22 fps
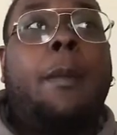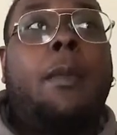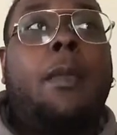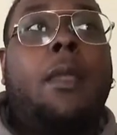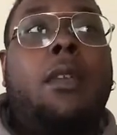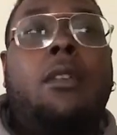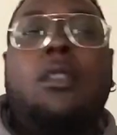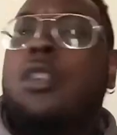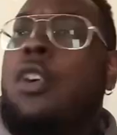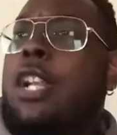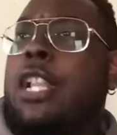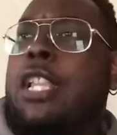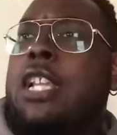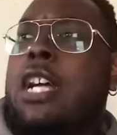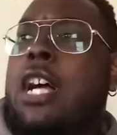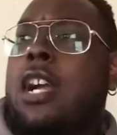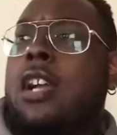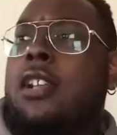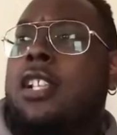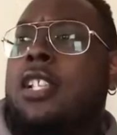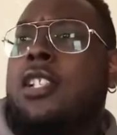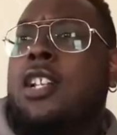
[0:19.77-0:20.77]
going to
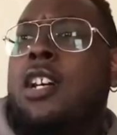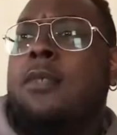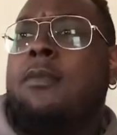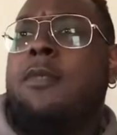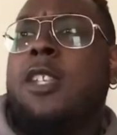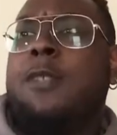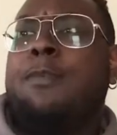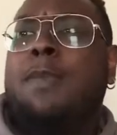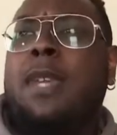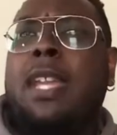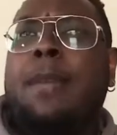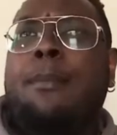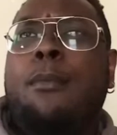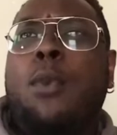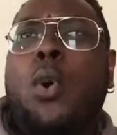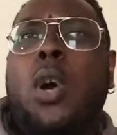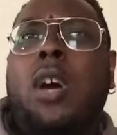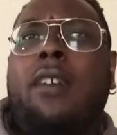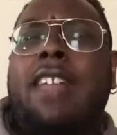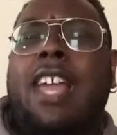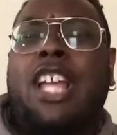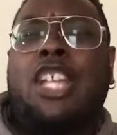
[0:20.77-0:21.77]
talk. This is going to just be
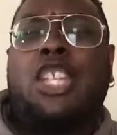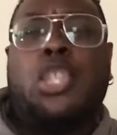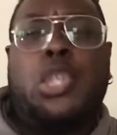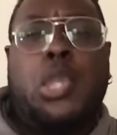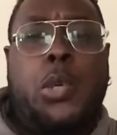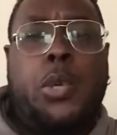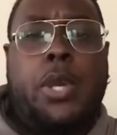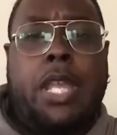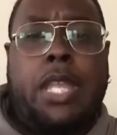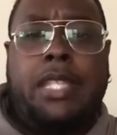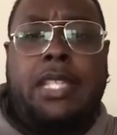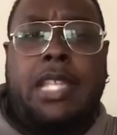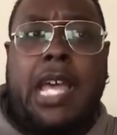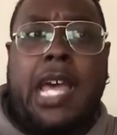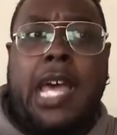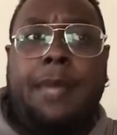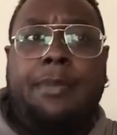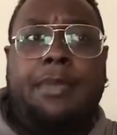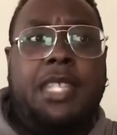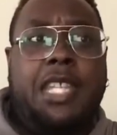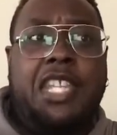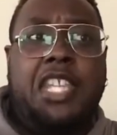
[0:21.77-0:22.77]
more of like a story
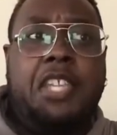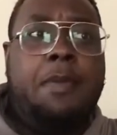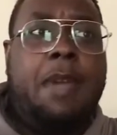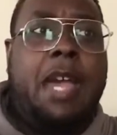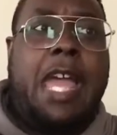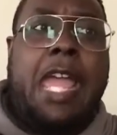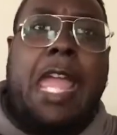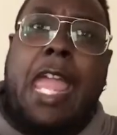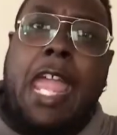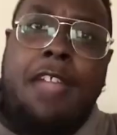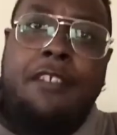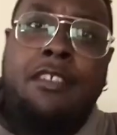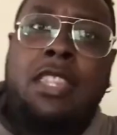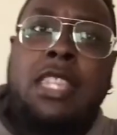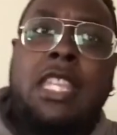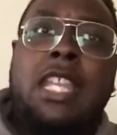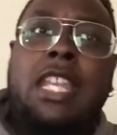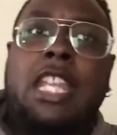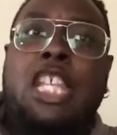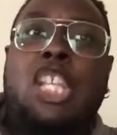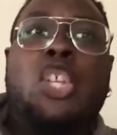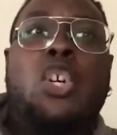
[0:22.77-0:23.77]
time, telling you about
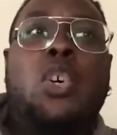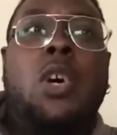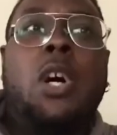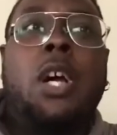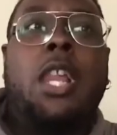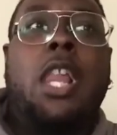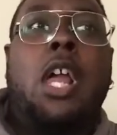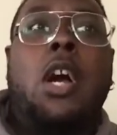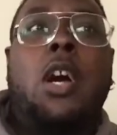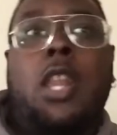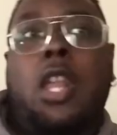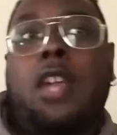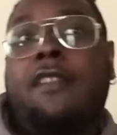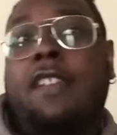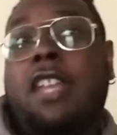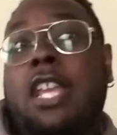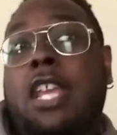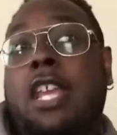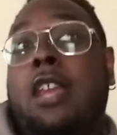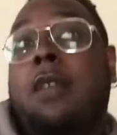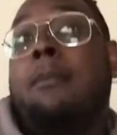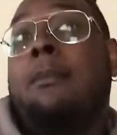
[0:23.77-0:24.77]
everything that's going on over
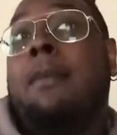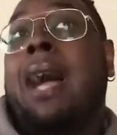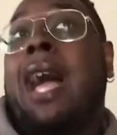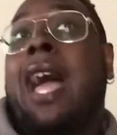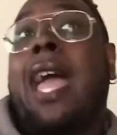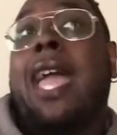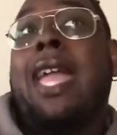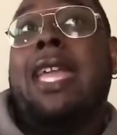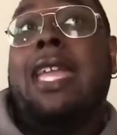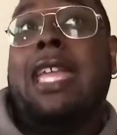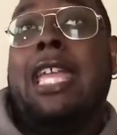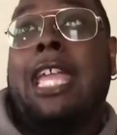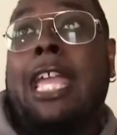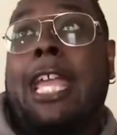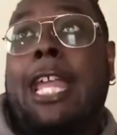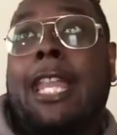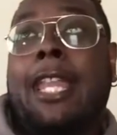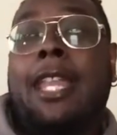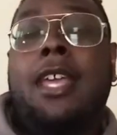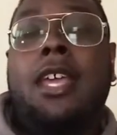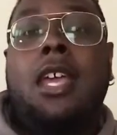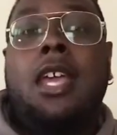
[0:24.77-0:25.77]
here in my
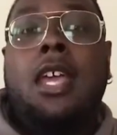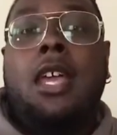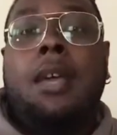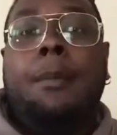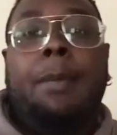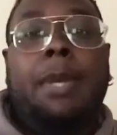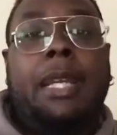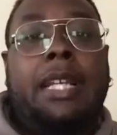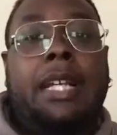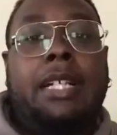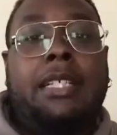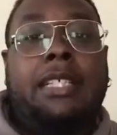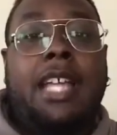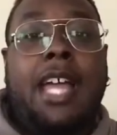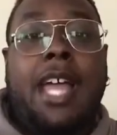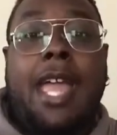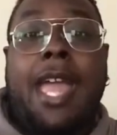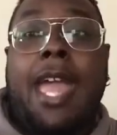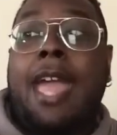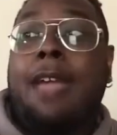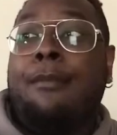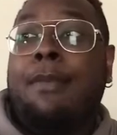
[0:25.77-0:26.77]
end because I
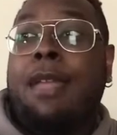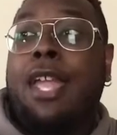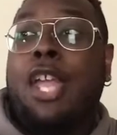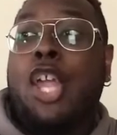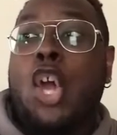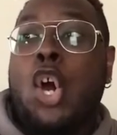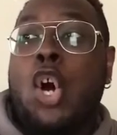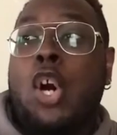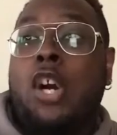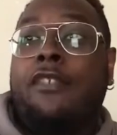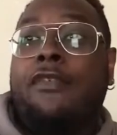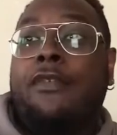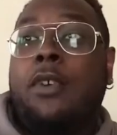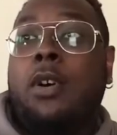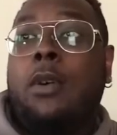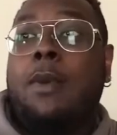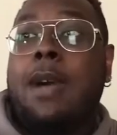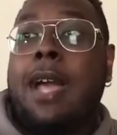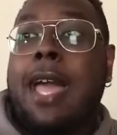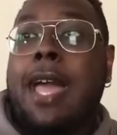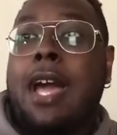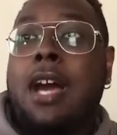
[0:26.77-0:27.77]
have been gone for a
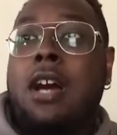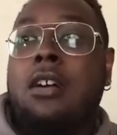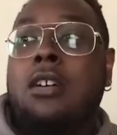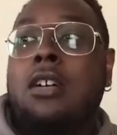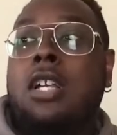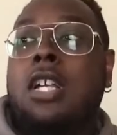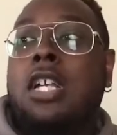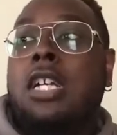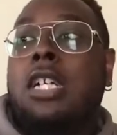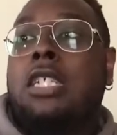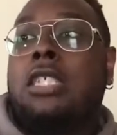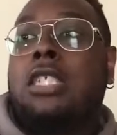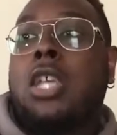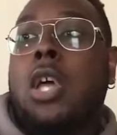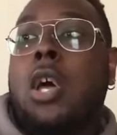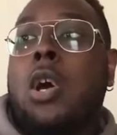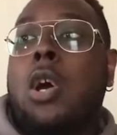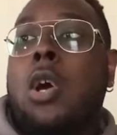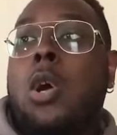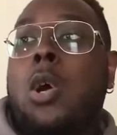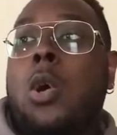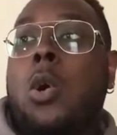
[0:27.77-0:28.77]
while.
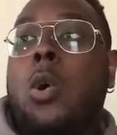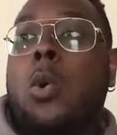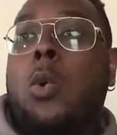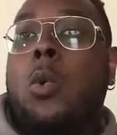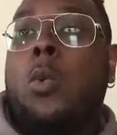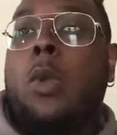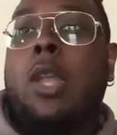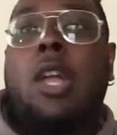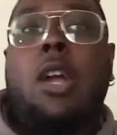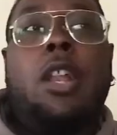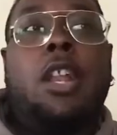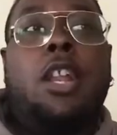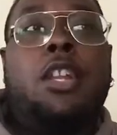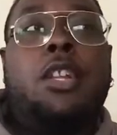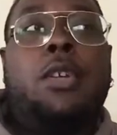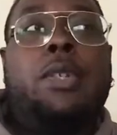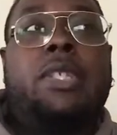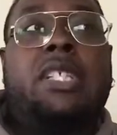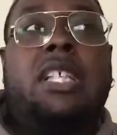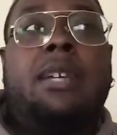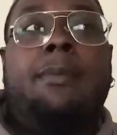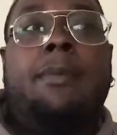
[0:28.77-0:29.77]
So we're going to do
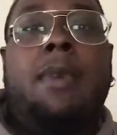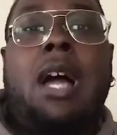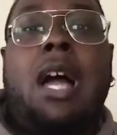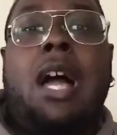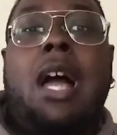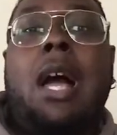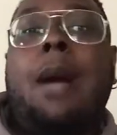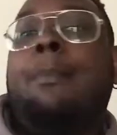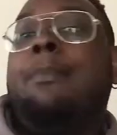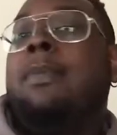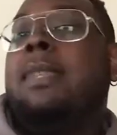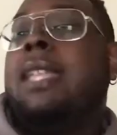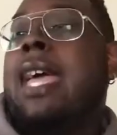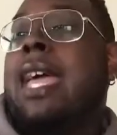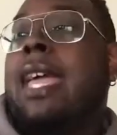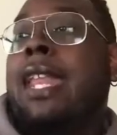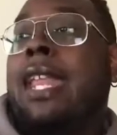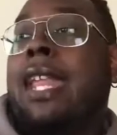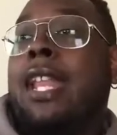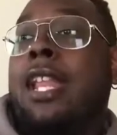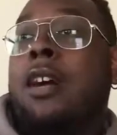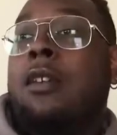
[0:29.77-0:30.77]
some
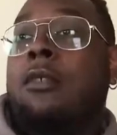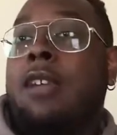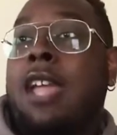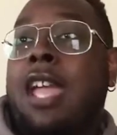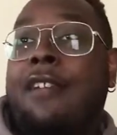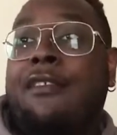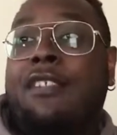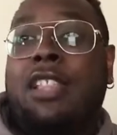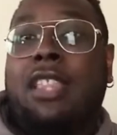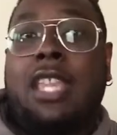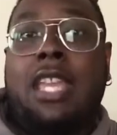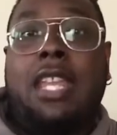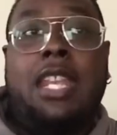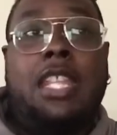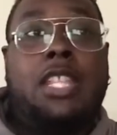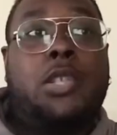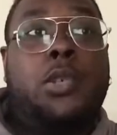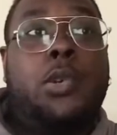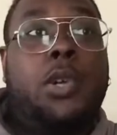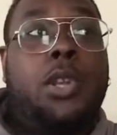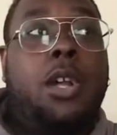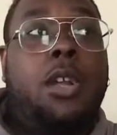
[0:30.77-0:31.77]
updating on everything that's
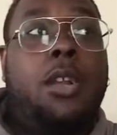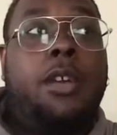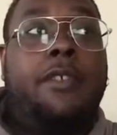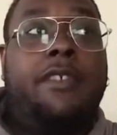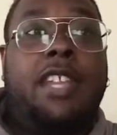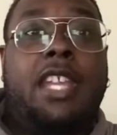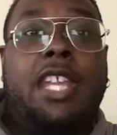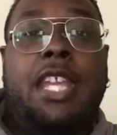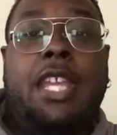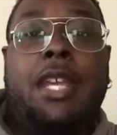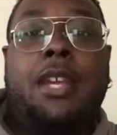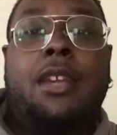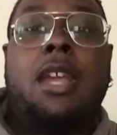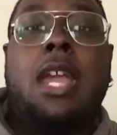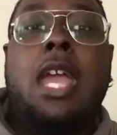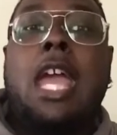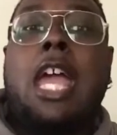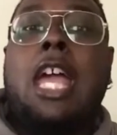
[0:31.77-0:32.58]
going on over here.